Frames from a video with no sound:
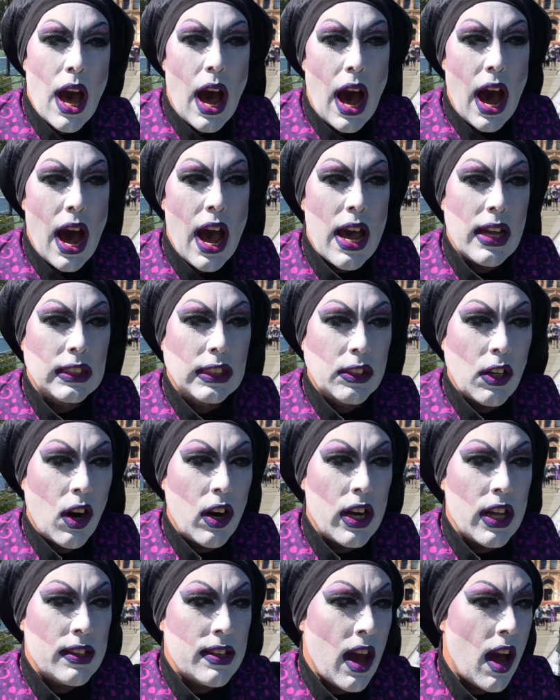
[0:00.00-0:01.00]
I
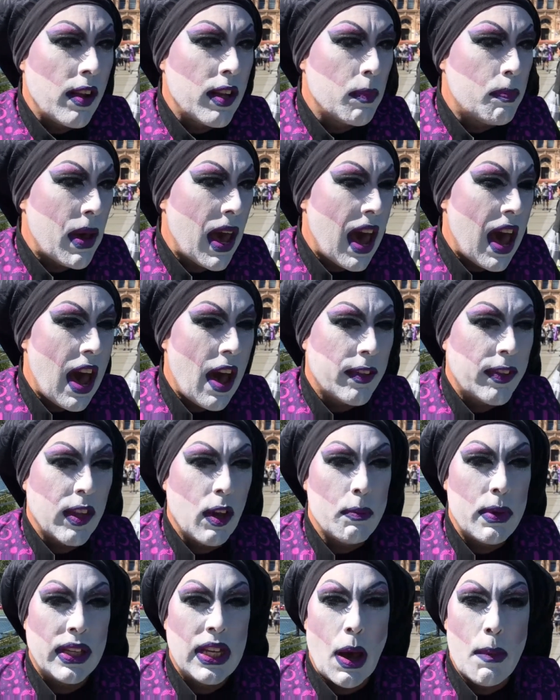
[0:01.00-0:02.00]
started down the path
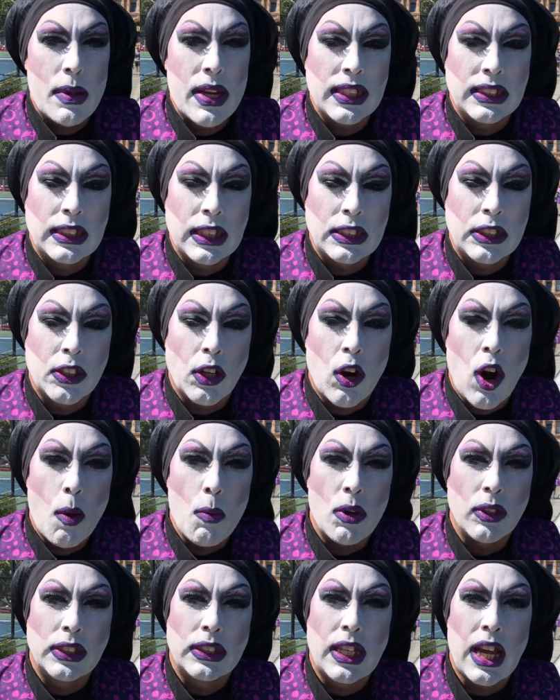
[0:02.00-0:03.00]
of becoming a sister
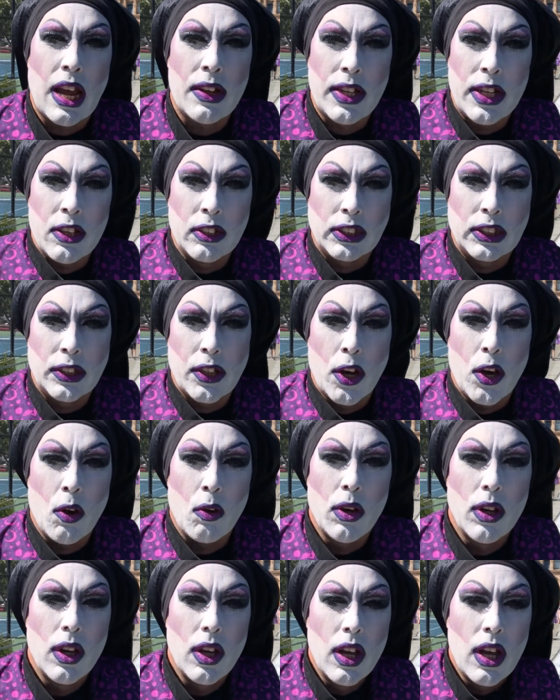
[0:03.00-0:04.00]
almost 10 years
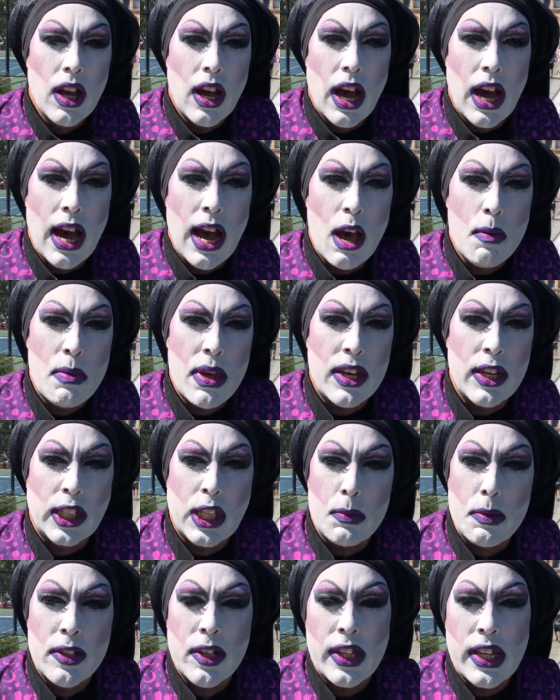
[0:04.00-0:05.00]
ago. I've been a
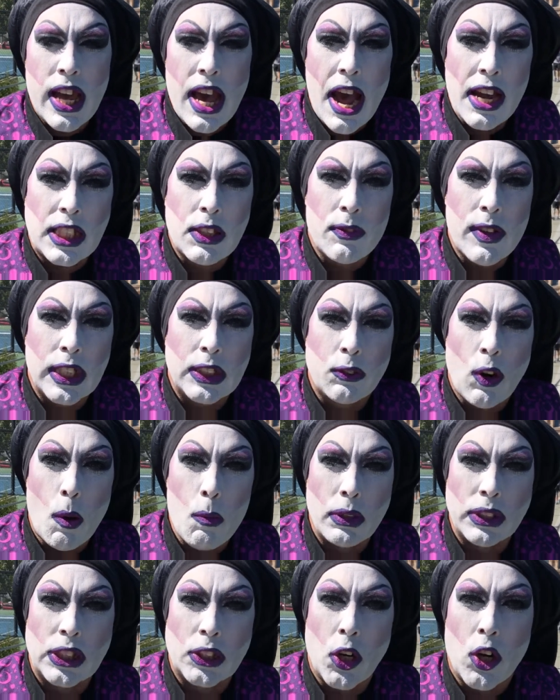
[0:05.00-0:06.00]
community activist for
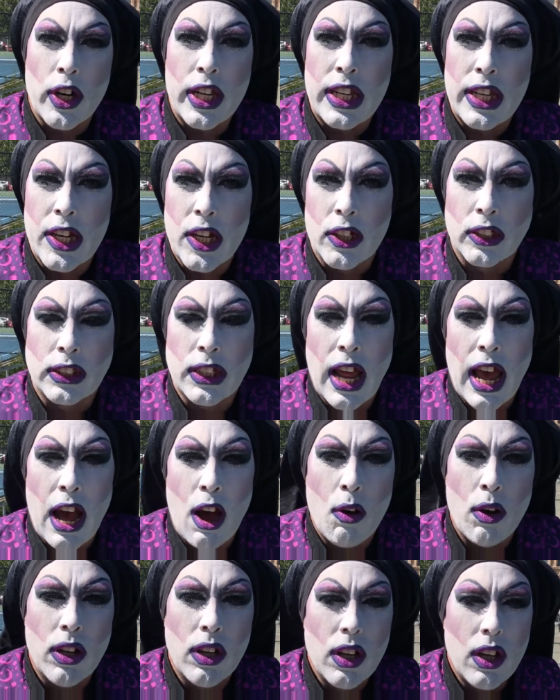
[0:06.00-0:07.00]
almost 30 years
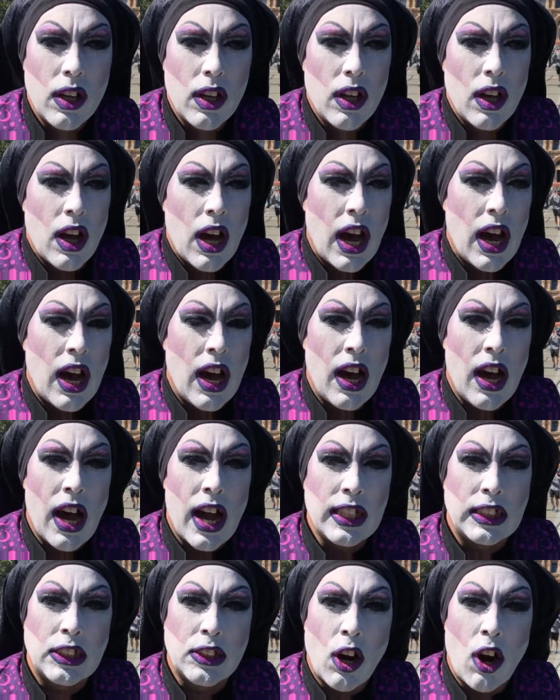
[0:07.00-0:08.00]
now. Uh,
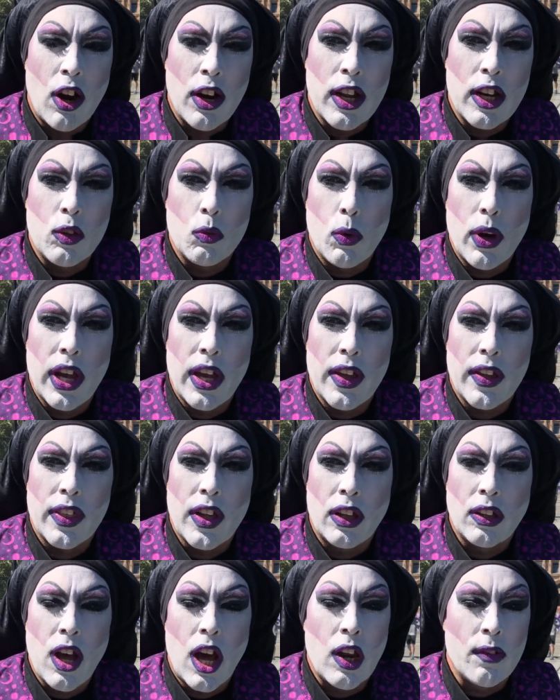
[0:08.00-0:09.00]
I started with
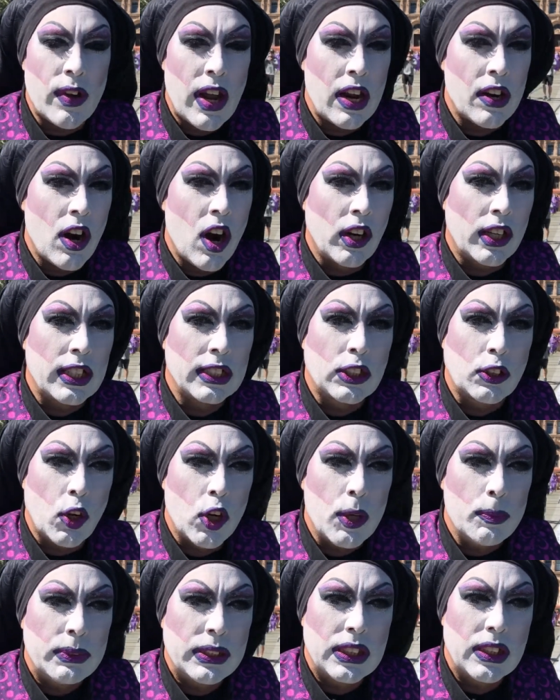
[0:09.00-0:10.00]
a lot of anarchist
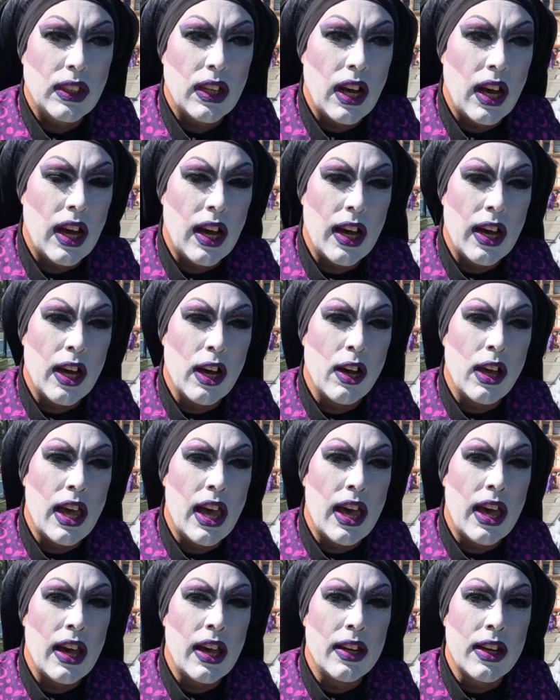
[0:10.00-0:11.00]
groups, uh,
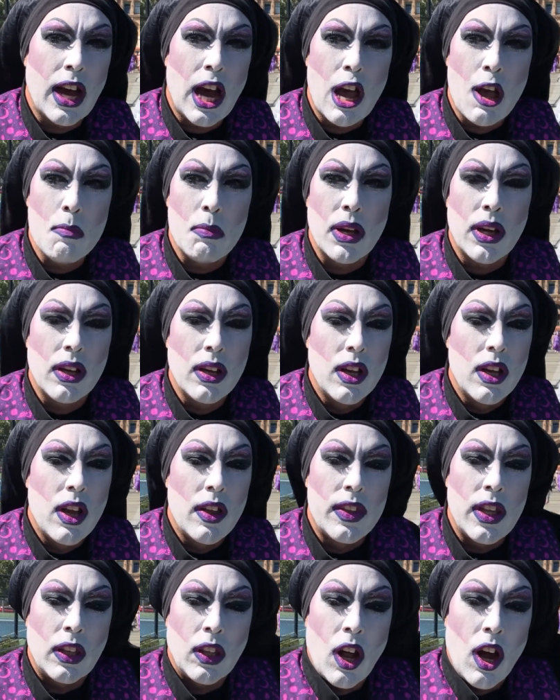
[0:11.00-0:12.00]
and I'm
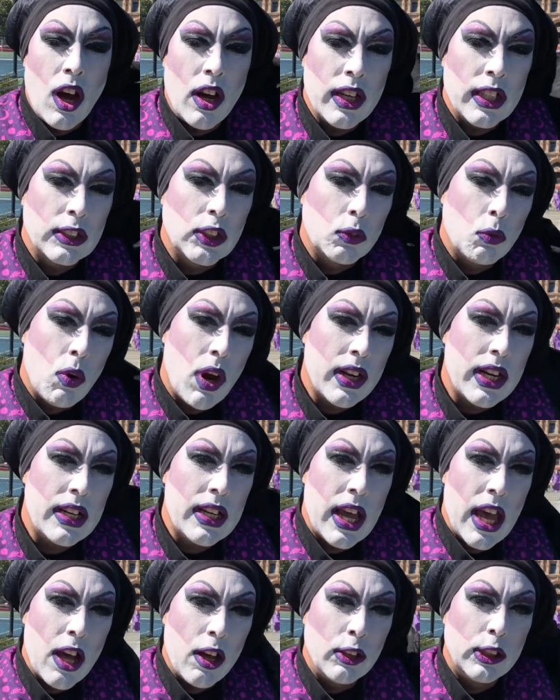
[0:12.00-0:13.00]
the longest
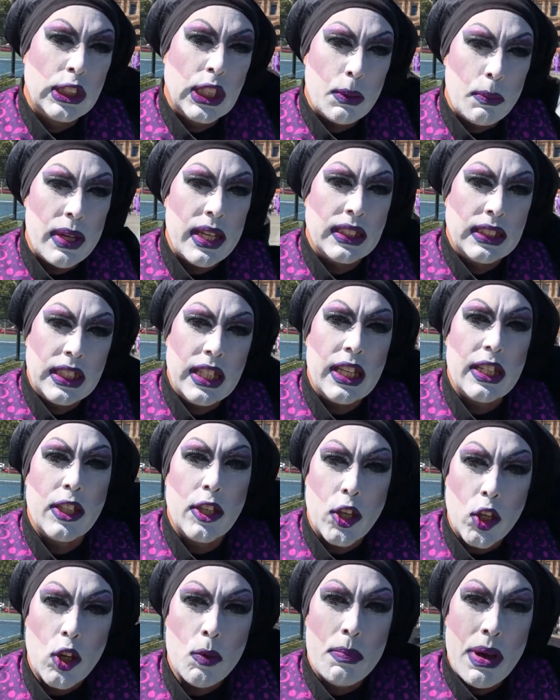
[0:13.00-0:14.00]
running
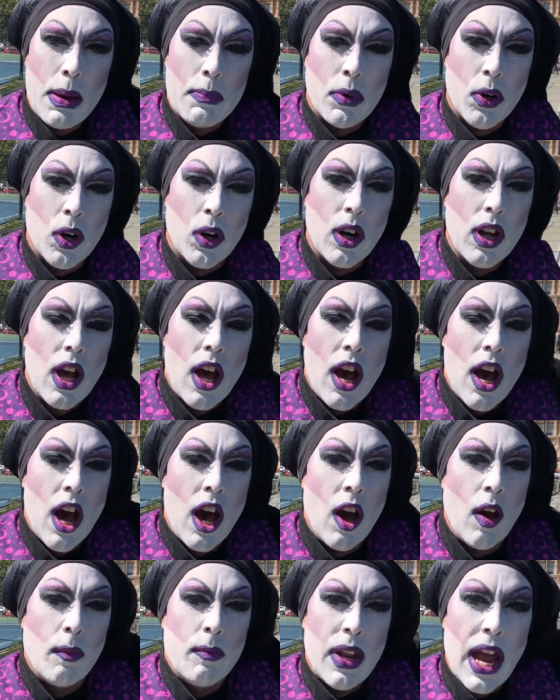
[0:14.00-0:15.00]
LGBTQ member
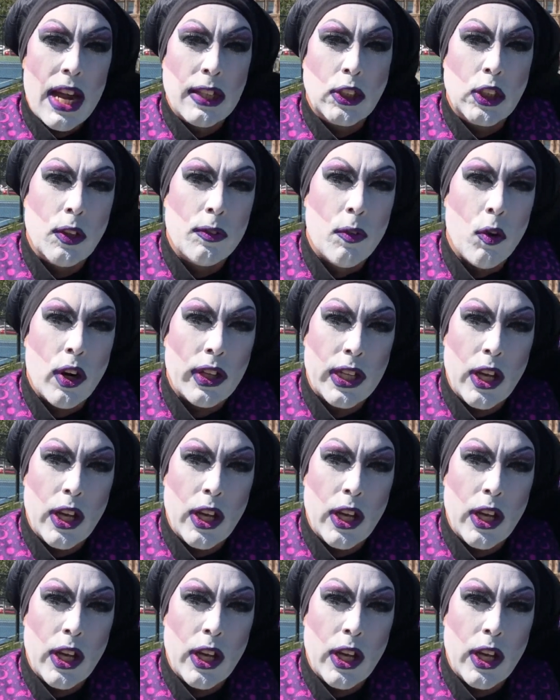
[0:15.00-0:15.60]
of 924